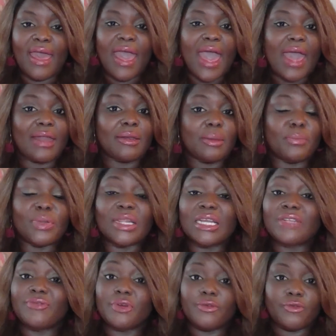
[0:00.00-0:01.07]
And
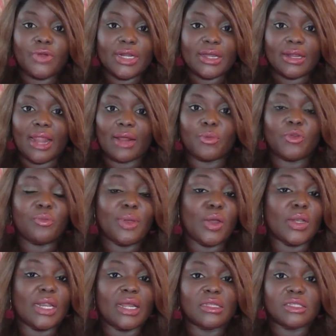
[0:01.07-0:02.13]
please feel free to connect with me
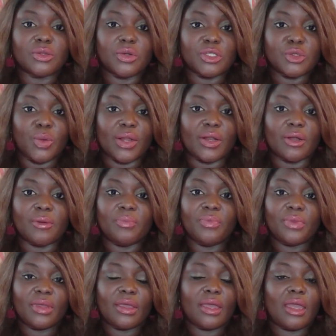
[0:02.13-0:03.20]
on LinkedIn or Twitter.
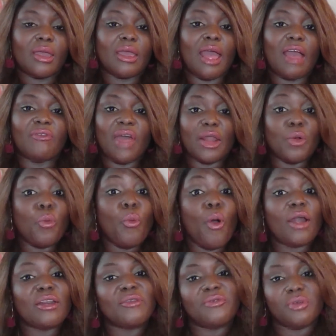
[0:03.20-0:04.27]
It, I've had a
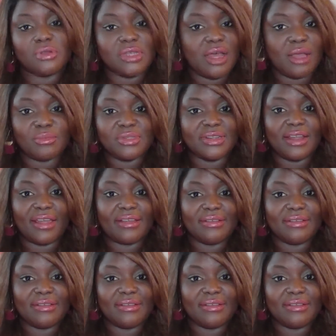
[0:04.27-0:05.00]
wonderful time today.